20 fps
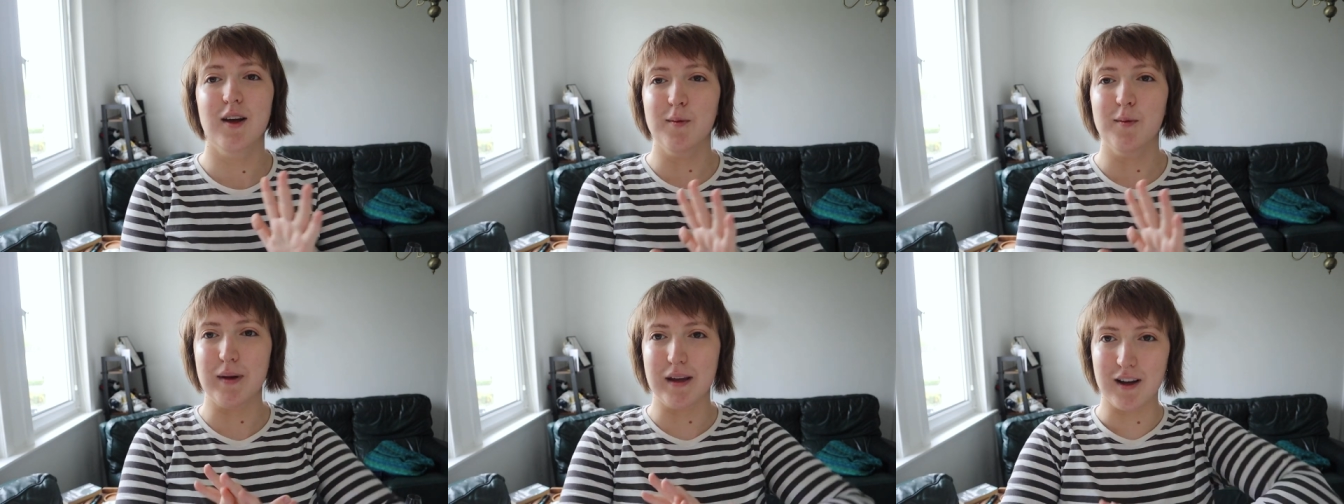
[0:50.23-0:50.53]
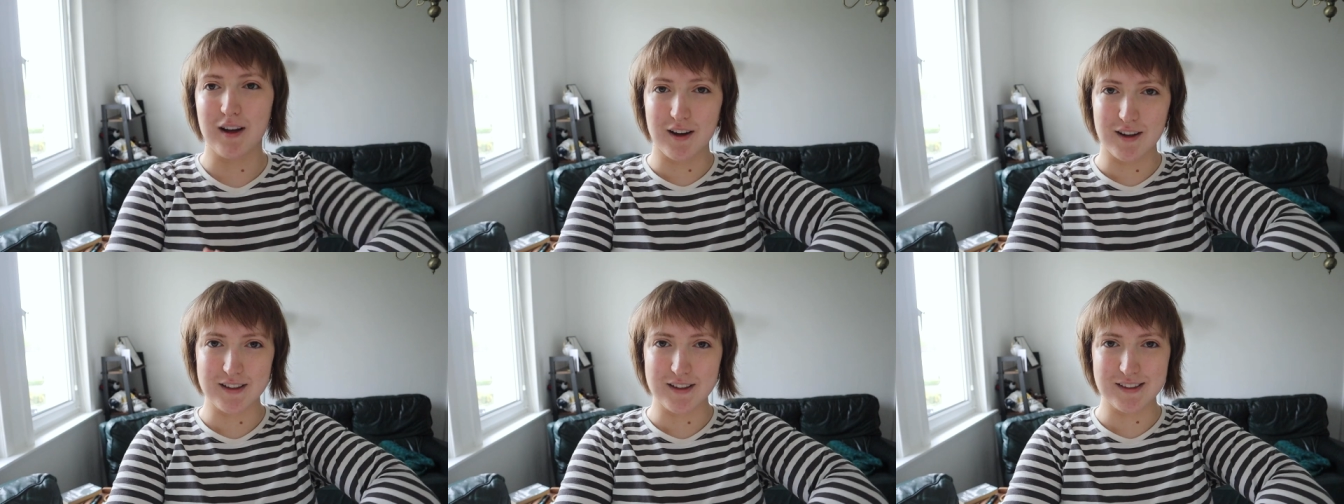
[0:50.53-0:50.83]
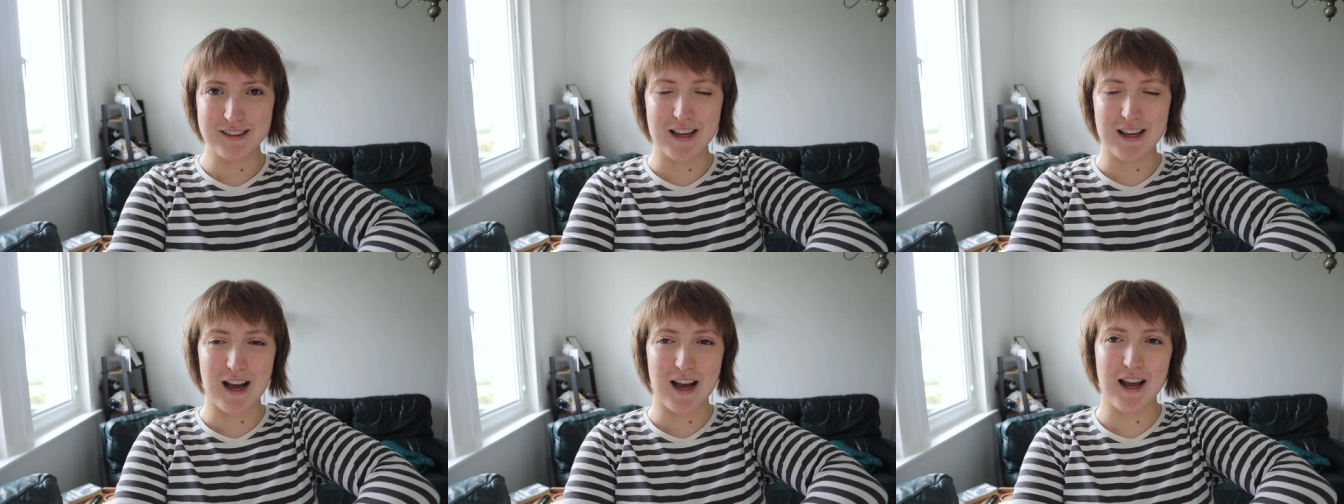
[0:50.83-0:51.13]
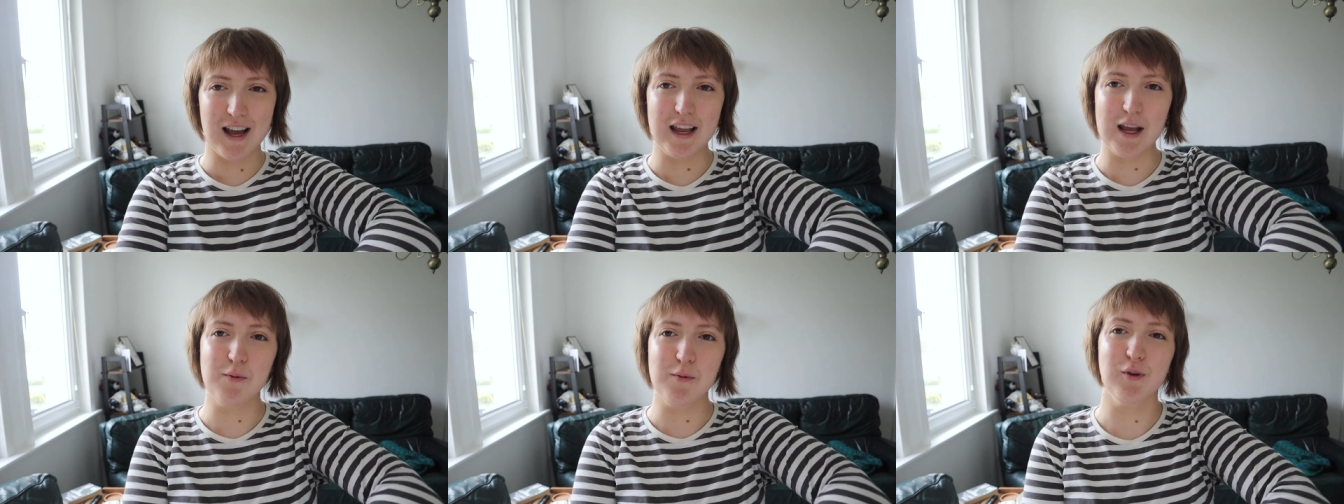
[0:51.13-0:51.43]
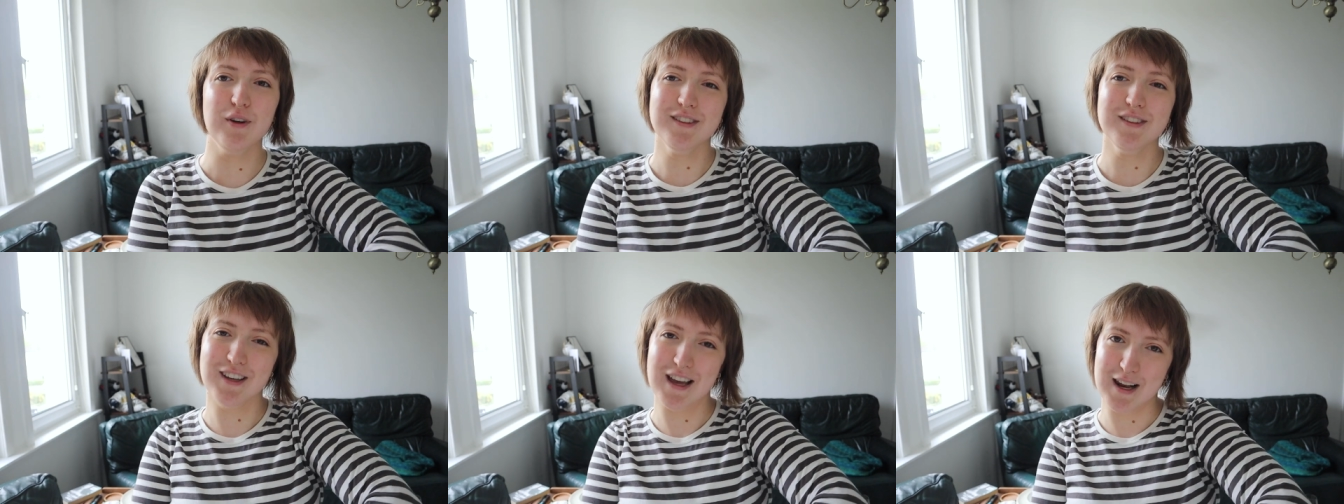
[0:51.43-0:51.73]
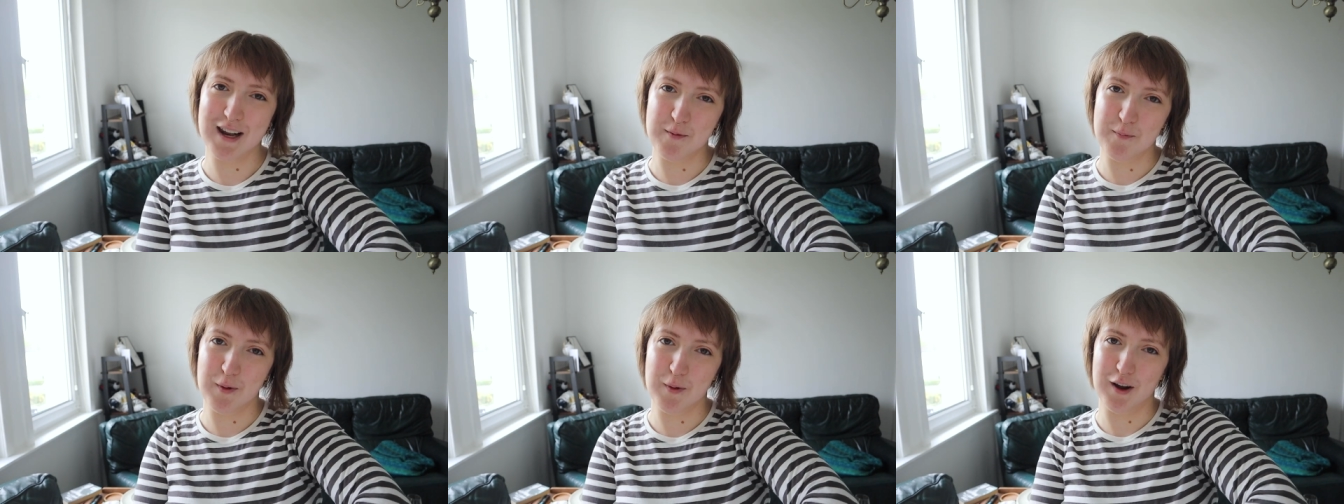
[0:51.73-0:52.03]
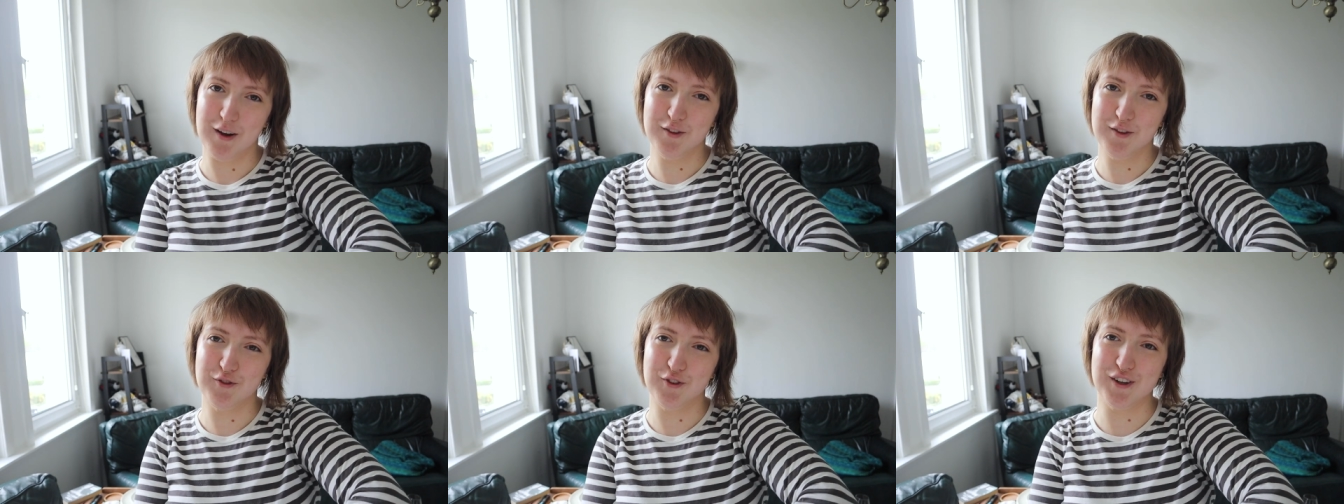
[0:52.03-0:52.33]
because I am going to
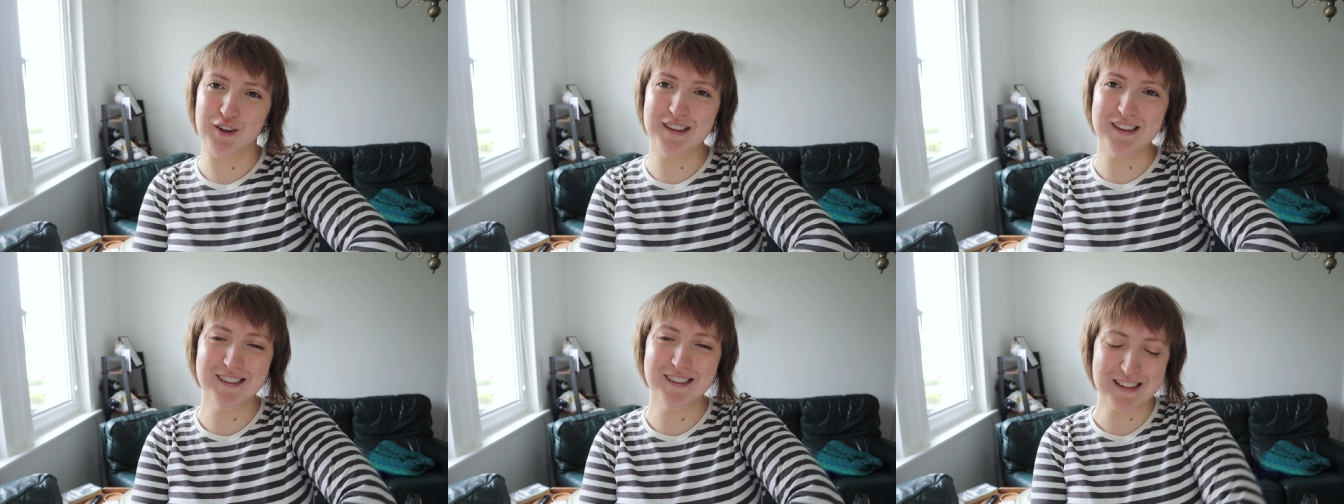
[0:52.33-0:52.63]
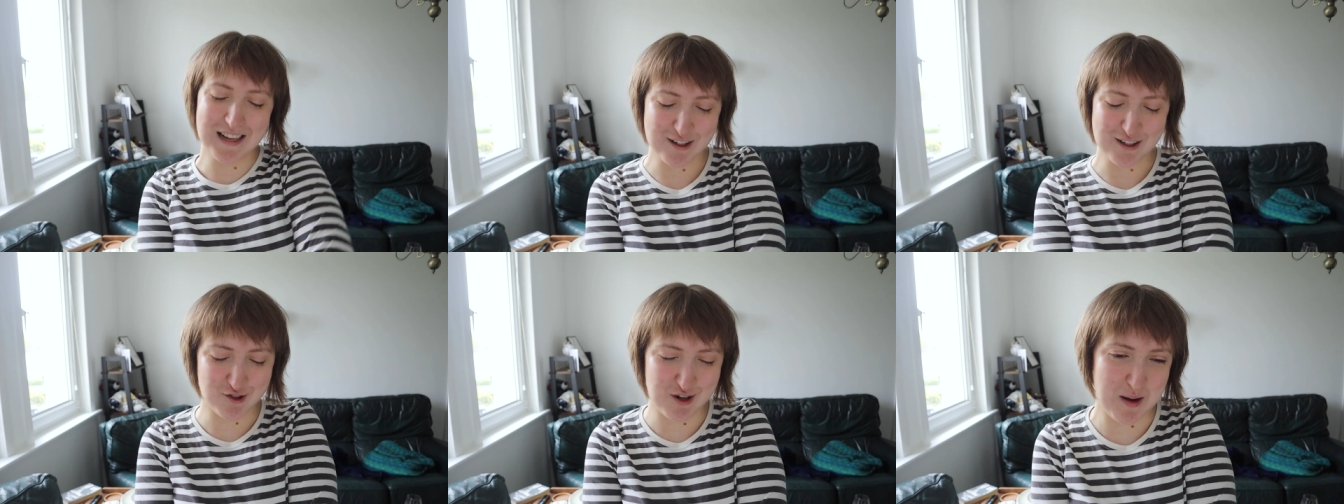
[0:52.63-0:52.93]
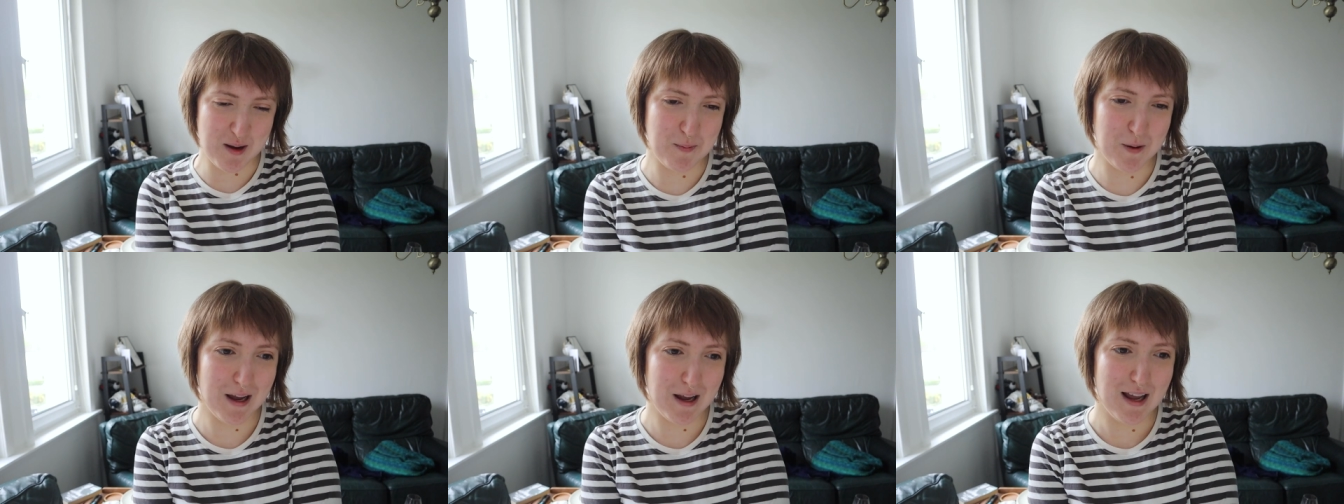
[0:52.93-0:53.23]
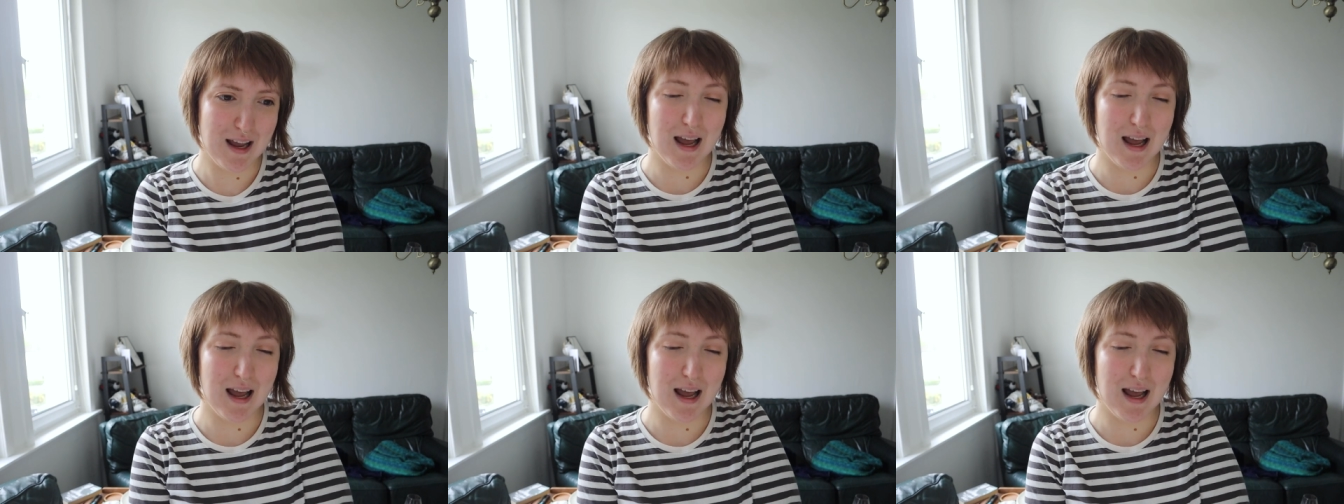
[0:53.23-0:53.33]
Edinburgh for a little day trip,